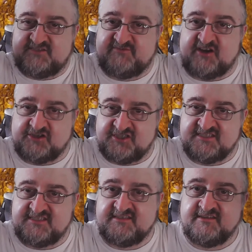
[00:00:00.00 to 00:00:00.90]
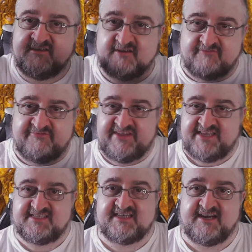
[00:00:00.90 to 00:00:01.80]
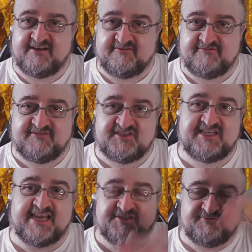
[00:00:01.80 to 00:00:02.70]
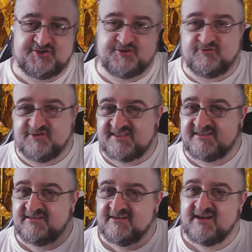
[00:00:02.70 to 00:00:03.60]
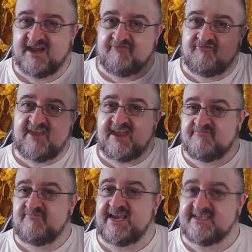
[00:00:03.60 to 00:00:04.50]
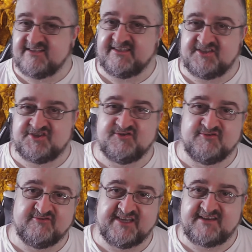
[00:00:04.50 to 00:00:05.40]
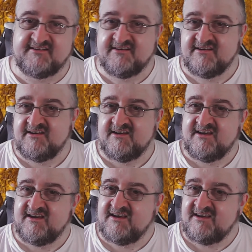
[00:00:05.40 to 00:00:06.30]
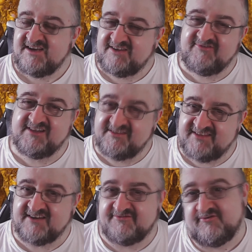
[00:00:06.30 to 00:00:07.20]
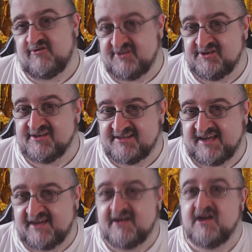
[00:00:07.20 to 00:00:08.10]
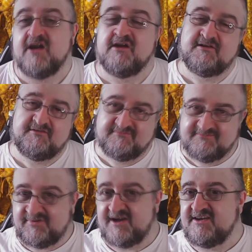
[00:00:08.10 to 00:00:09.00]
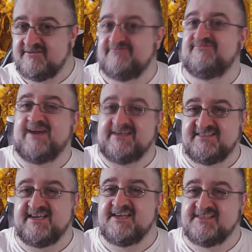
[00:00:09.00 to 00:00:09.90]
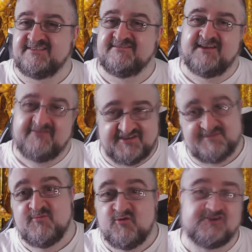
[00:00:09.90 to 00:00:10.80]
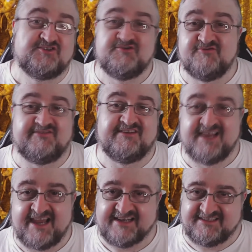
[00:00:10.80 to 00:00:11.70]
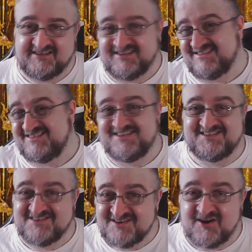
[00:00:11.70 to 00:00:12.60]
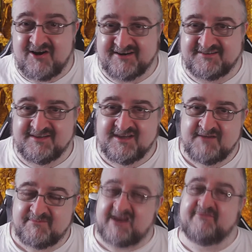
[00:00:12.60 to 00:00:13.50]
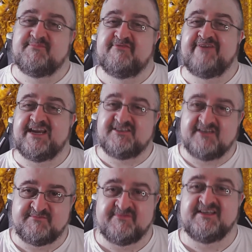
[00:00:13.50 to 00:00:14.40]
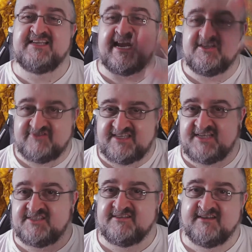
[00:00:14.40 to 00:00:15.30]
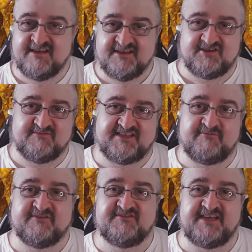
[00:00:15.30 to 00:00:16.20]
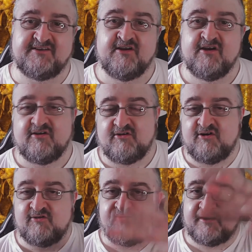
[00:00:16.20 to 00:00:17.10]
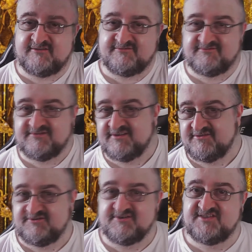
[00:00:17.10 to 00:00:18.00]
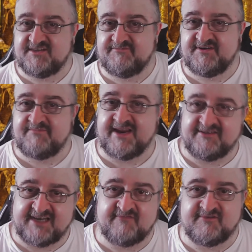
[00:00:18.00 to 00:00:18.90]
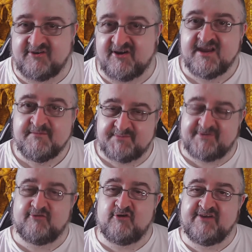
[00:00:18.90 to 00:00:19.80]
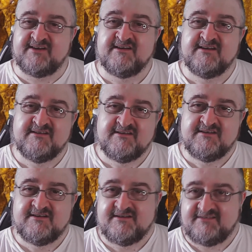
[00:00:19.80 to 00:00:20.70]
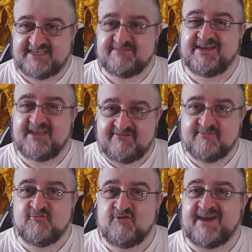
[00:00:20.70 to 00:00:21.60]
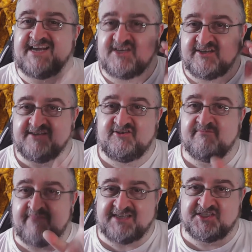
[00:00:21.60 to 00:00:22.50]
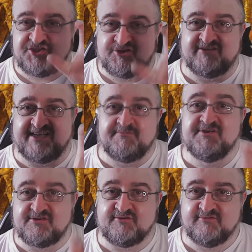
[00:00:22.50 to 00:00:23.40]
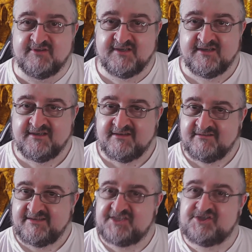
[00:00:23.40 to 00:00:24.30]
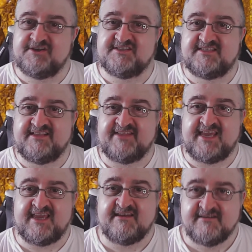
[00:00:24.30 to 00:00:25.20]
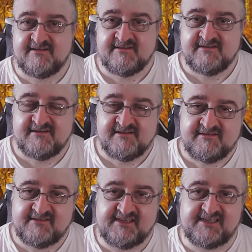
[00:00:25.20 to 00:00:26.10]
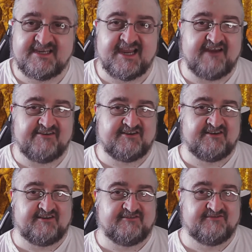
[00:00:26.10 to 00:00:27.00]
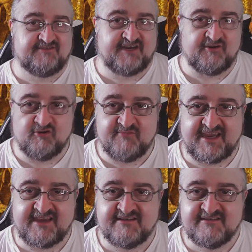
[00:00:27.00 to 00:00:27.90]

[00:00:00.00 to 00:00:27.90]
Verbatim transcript: productions of these kind of sexual shows are there basically to show like, you're really there for the nudity, but you're fantasizing there's more to it than that, and there's just not. By having professionalism and dance routines, it's almost like we're saying, oh, we're doing something better than that, and we're not. But Verhoeven takes the mickey even more by actually going into it and actually shooting it like a musical. He shoots that the lead character, Naomi,